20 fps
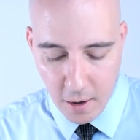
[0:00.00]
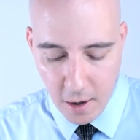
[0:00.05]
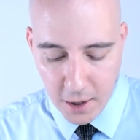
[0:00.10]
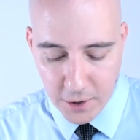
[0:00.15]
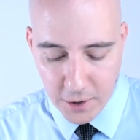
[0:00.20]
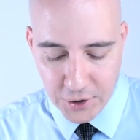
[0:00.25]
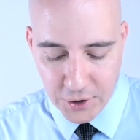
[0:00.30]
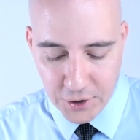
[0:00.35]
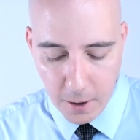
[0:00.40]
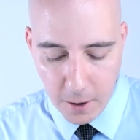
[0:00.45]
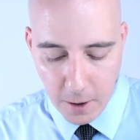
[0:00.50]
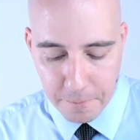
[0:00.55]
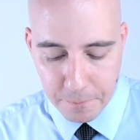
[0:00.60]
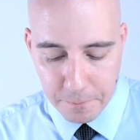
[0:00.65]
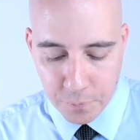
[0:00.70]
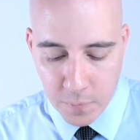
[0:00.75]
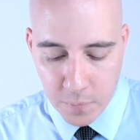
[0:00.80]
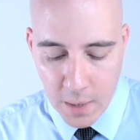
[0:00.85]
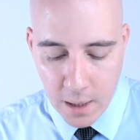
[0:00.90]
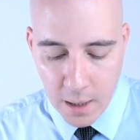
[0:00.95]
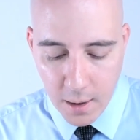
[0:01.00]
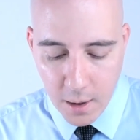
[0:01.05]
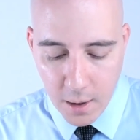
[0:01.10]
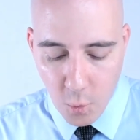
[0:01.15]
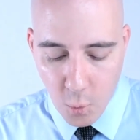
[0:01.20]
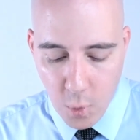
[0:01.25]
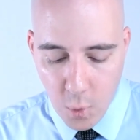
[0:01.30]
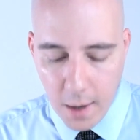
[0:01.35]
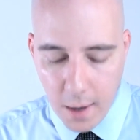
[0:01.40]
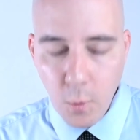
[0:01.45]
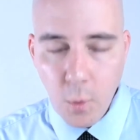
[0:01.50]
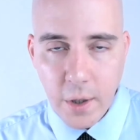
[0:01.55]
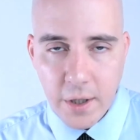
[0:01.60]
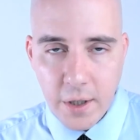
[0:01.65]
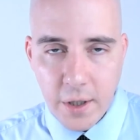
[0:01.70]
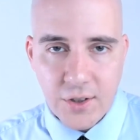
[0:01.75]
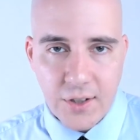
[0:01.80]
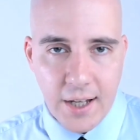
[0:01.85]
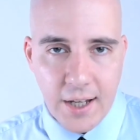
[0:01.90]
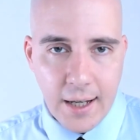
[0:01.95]
Also, what
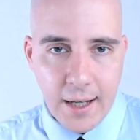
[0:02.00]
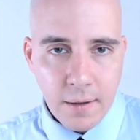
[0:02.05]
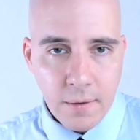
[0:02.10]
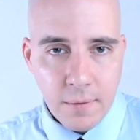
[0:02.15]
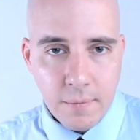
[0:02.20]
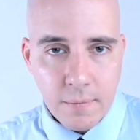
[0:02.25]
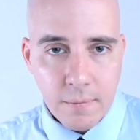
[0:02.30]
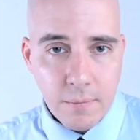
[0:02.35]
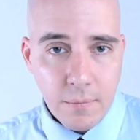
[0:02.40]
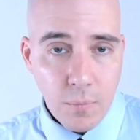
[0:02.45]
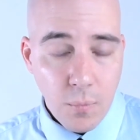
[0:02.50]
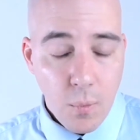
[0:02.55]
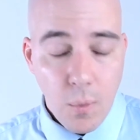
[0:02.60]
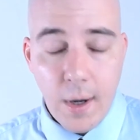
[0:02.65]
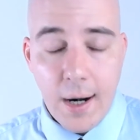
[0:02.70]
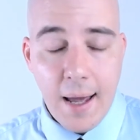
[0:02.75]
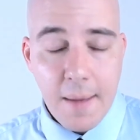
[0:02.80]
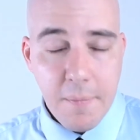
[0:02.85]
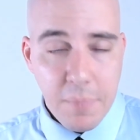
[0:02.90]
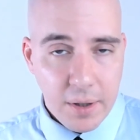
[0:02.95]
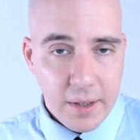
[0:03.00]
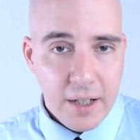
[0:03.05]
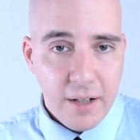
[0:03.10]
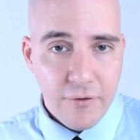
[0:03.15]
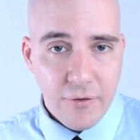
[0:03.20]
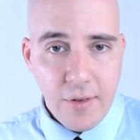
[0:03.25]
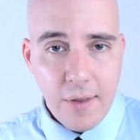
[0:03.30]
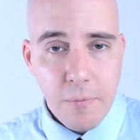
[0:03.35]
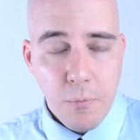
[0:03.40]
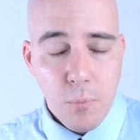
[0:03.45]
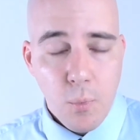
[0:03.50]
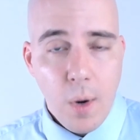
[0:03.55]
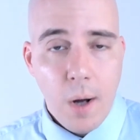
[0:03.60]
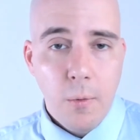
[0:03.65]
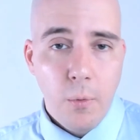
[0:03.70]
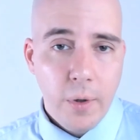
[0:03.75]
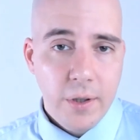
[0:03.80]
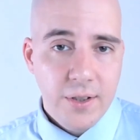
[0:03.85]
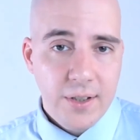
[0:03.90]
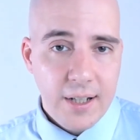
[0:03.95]
we're seeing, what I believe
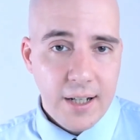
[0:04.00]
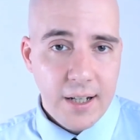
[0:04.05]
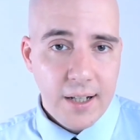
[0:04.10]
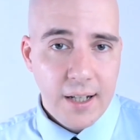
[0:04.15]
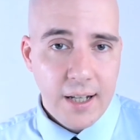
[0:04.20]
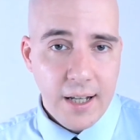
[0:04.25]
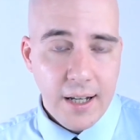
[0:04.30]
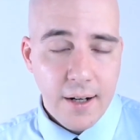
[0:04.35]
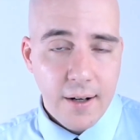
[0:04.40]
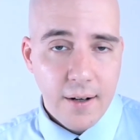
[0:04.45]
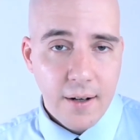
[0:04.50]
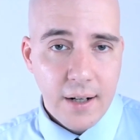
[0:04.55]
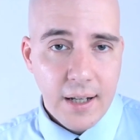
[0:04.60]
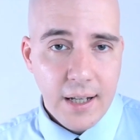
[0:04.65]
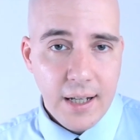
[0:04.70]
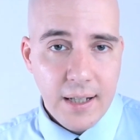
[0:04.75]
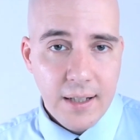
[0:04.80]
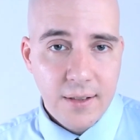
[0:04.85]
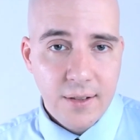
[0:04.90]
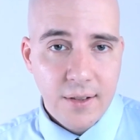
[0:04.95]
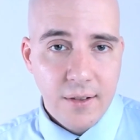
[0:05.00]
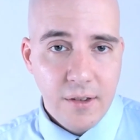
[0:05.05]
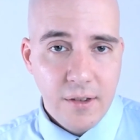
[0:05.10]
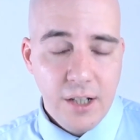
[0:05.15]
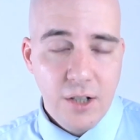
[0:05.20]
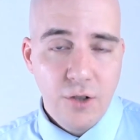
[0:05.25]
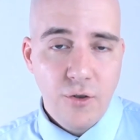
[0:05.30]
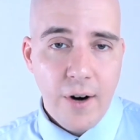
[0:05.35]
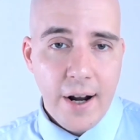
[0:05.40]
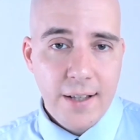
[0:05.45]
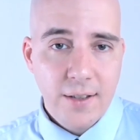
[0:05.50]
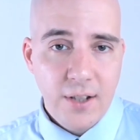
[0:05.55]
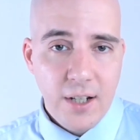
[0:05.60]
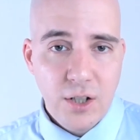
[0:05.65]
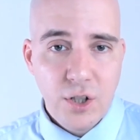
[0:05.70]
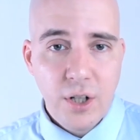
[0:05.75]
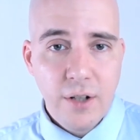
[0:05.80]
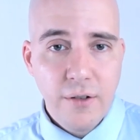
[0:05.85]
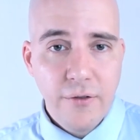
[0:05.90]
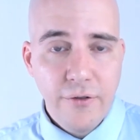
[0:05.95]
what we're seeing here is the
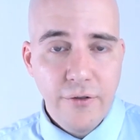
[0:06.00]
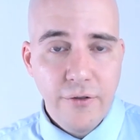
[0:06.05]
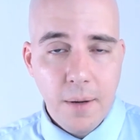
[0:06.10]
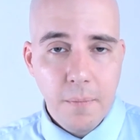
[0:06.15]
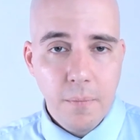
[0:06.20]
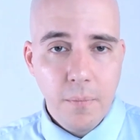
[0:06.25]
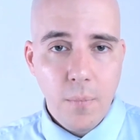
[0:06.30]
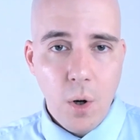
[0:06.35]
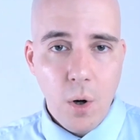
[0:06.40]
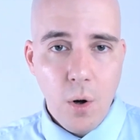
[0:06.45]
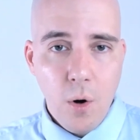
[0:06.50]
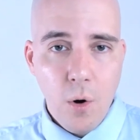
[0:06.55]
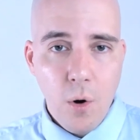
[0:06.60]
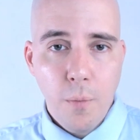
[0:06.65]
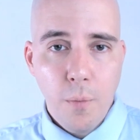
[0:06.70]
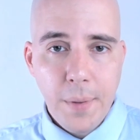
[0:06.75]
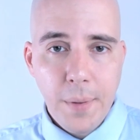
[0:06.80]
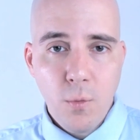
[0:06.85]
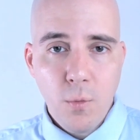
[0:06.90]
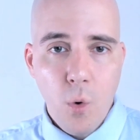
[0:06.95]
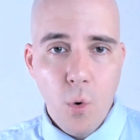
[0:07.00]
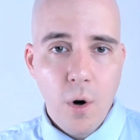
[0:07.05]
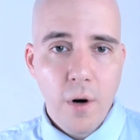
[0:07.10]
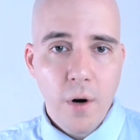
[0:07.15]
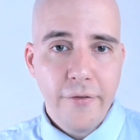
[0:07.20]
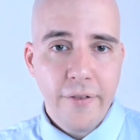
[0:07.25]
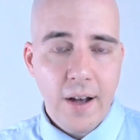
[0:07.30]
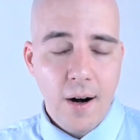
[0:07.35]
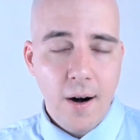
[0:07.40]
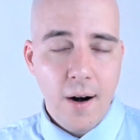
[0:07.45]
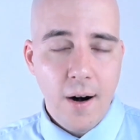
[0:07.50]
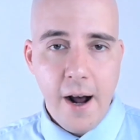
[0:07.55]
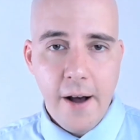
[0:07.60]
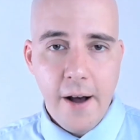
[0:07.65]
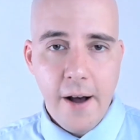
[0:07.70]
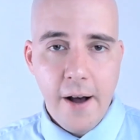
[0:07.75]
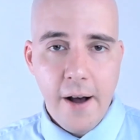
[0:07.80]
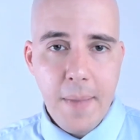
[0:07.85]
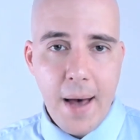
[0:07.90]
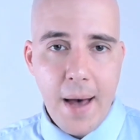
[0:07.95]
transition from open warfare
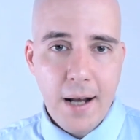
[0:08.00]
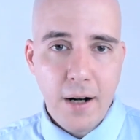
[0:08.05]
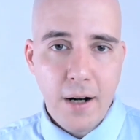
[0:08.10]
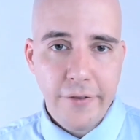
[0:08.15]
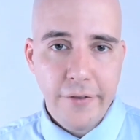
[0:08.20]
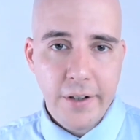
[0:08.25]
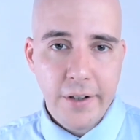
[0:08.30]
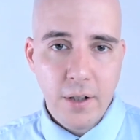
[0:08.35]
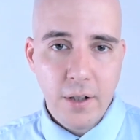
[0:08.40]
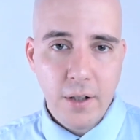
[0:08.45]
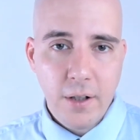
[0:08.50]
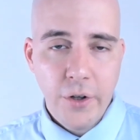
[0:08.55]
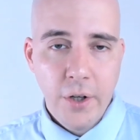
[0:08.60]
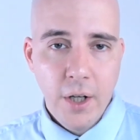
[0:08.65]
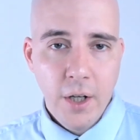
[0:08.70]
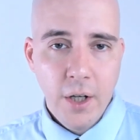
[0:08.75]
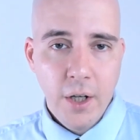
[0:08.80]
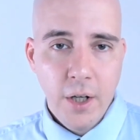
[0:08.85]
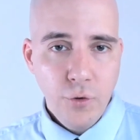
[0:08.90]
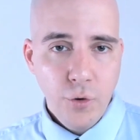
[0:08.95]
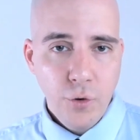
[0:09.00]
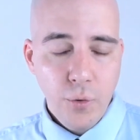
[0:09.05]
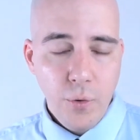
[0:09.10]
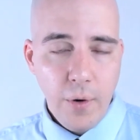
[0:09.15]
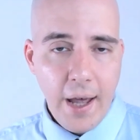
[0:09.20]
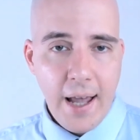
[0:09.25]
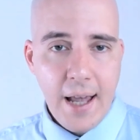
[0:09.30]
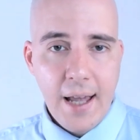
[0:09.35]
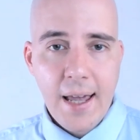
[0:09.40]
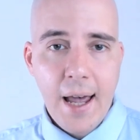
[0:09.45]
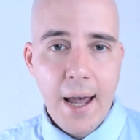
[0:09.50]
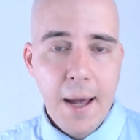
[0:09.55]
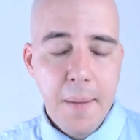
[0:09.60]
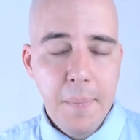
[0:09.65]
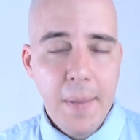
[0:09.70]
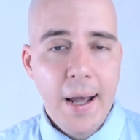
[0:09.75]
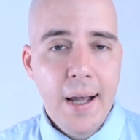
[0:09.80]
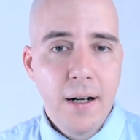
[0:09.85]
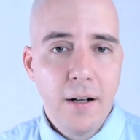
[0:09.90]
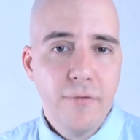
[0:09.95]
on the battlefield to a
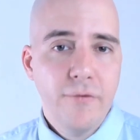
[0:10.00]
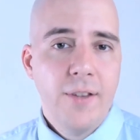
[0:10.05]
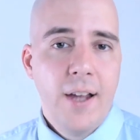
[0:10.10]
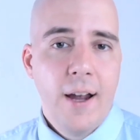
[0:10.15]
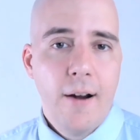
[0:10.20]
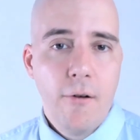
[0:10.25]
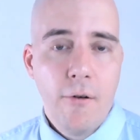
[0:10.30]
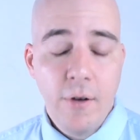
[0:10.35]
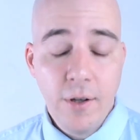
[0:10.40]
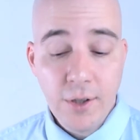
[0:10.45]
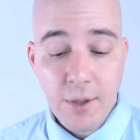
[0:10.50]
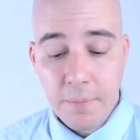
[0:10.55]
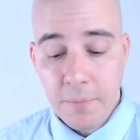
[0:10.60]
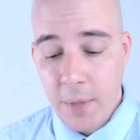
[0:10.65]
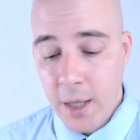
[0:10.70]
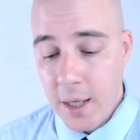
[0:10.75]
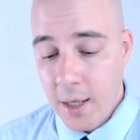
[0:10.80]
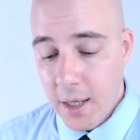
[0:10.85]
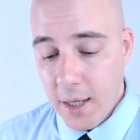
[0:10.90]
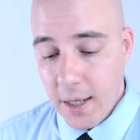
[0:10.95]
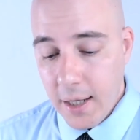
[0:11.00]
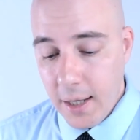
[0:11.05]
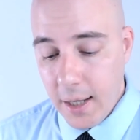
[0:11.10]
campaign of terrorism.